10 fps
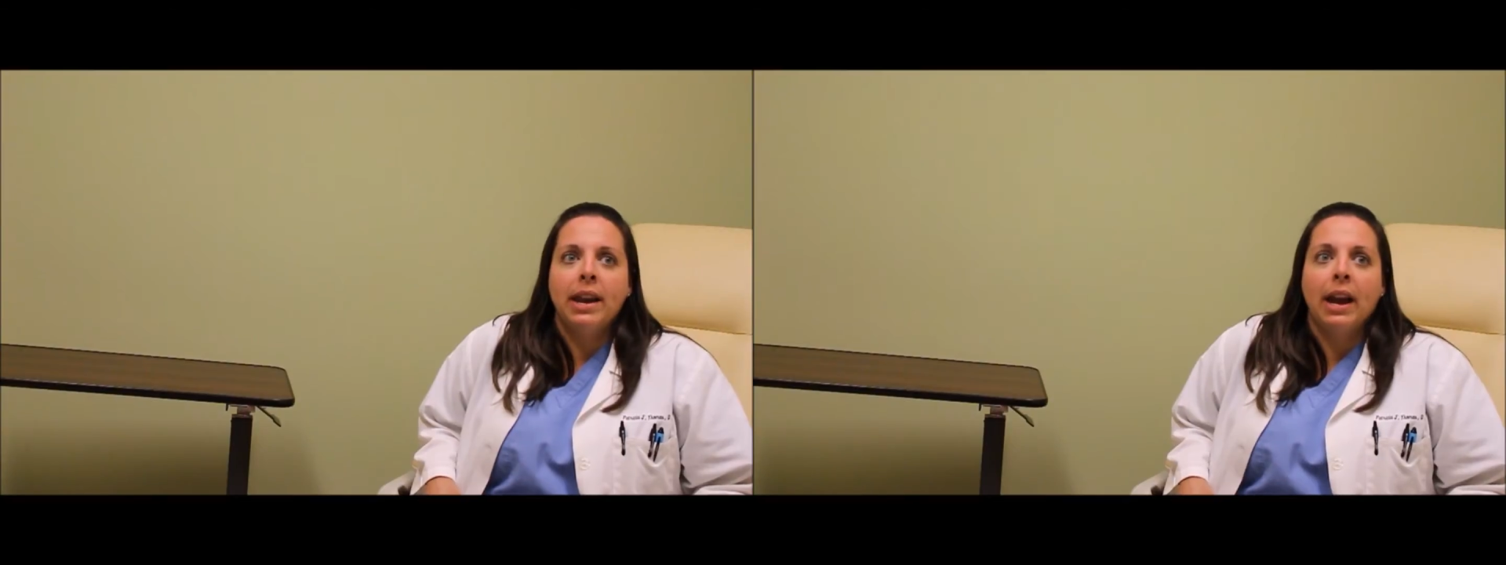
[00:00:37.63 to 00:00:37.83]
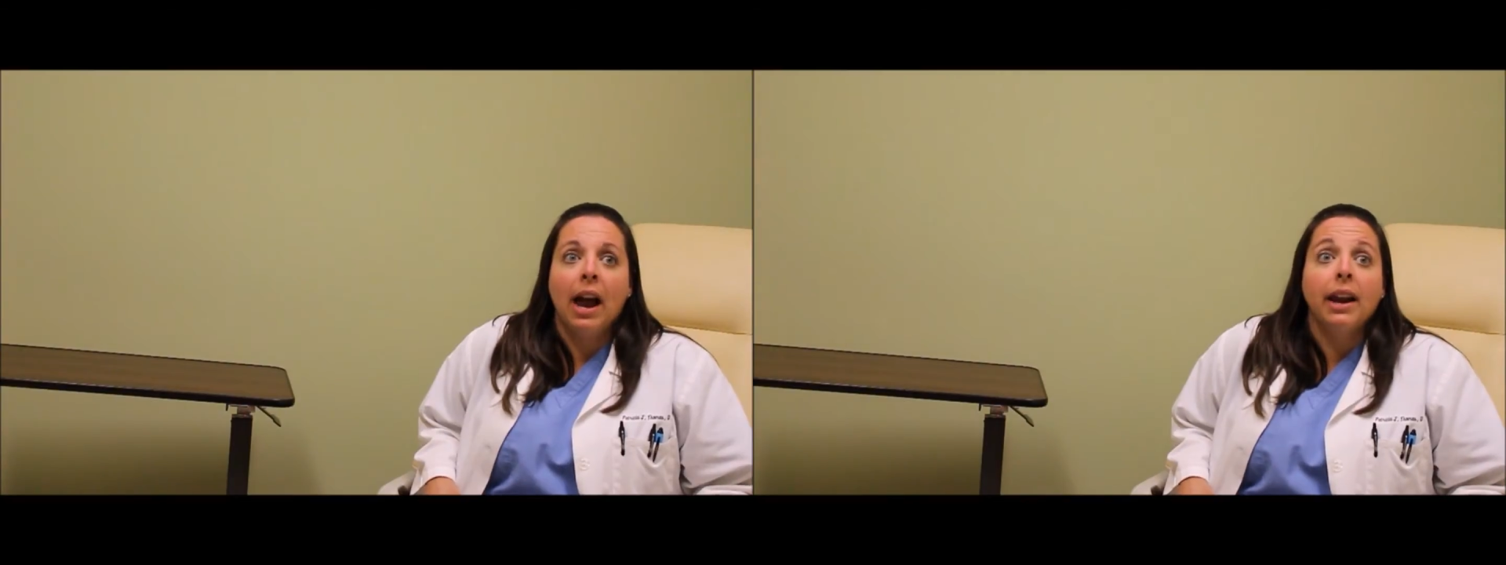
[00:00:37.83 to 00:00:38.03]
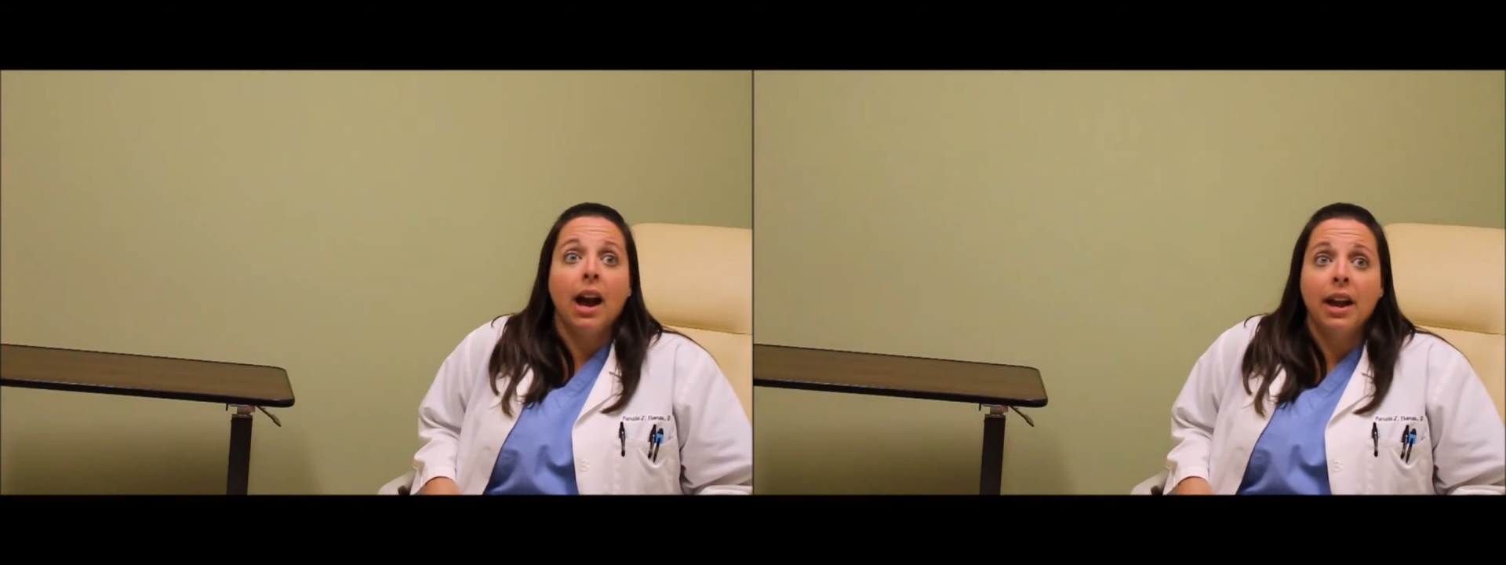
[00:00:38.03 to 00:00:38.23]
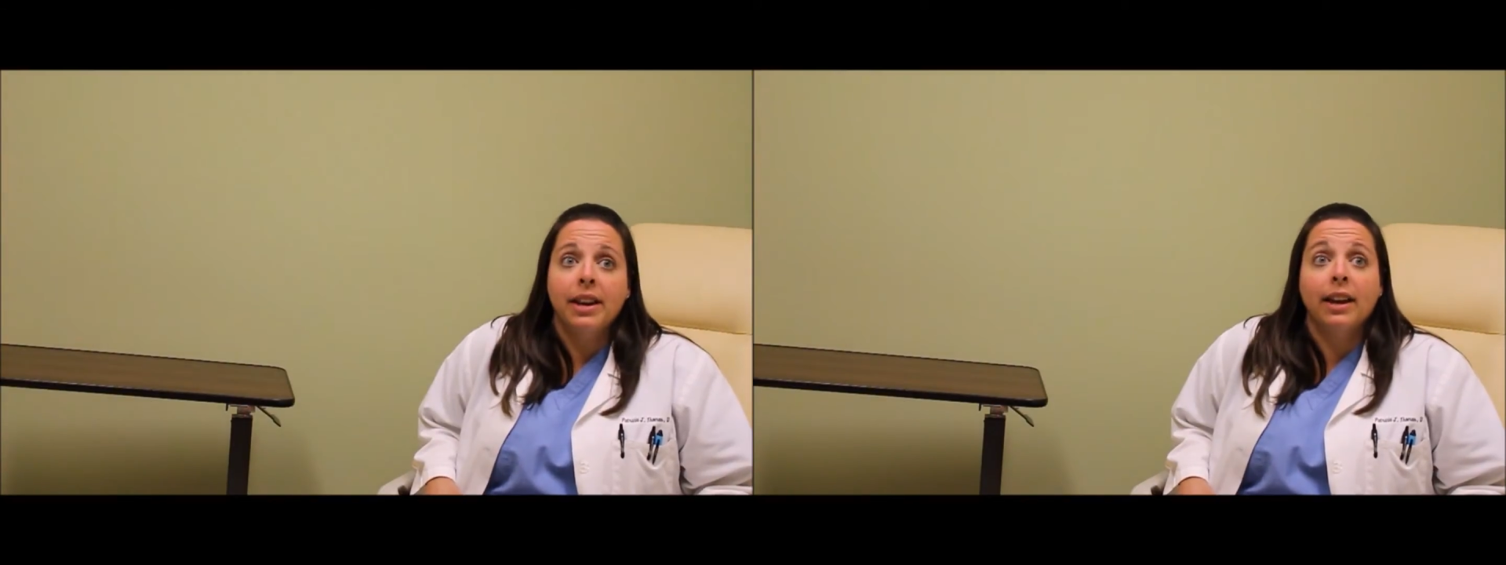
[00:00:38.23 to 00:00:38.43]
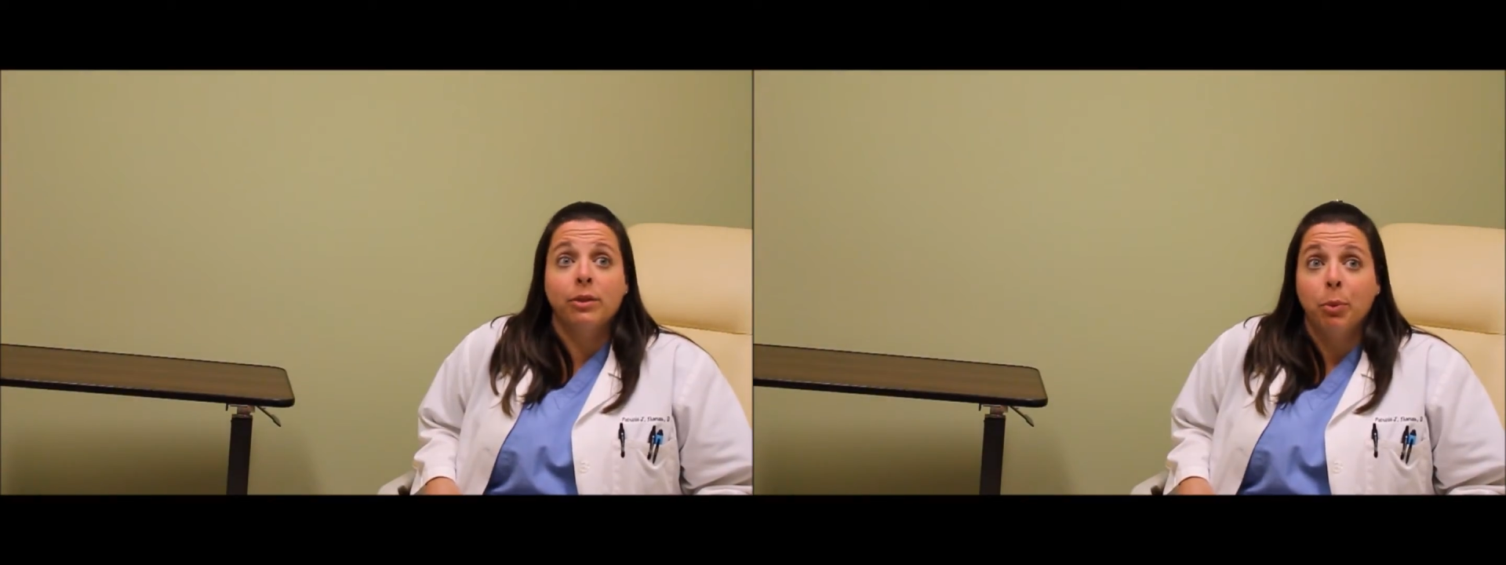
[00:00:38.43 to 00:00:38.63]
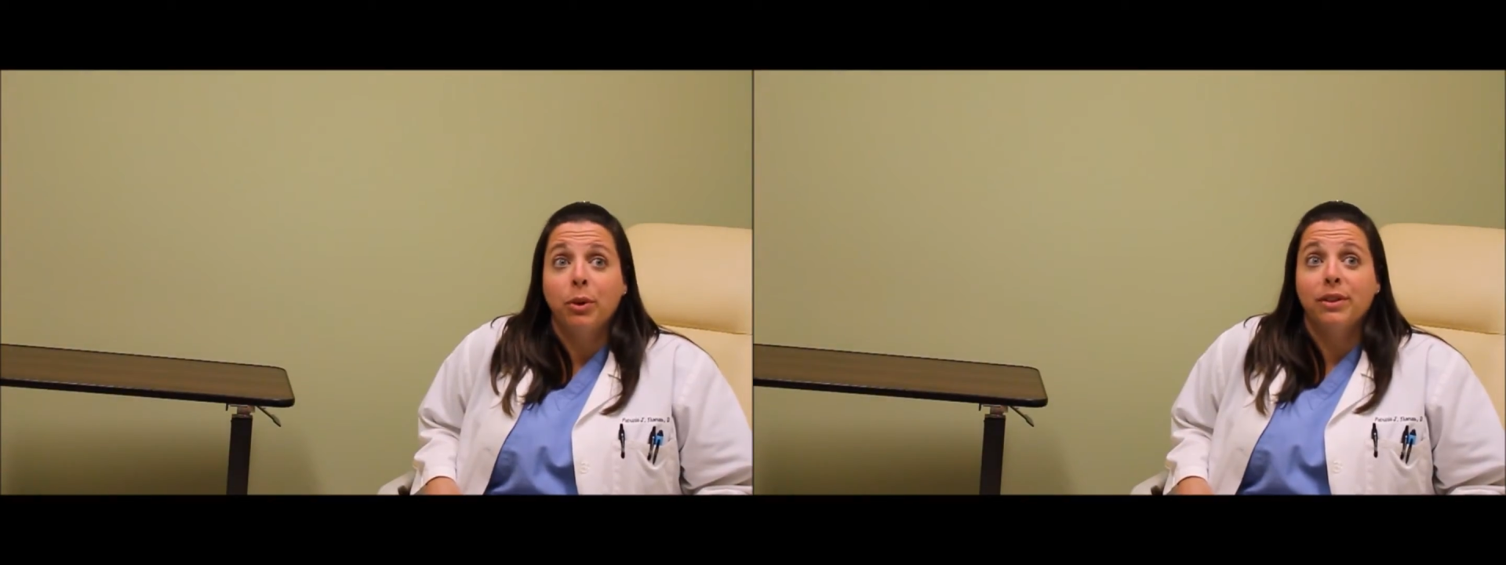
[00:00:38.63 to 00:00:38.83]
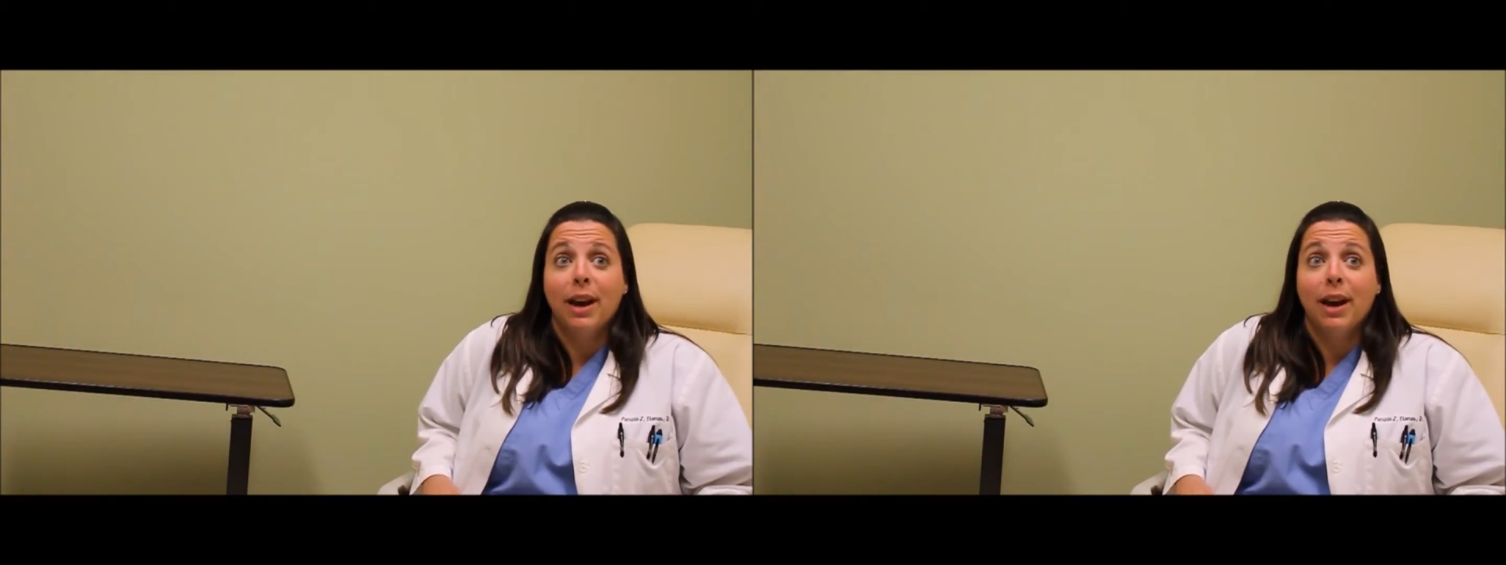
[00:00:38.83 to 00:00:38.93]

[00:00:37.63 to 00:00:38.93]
any kind of contact sports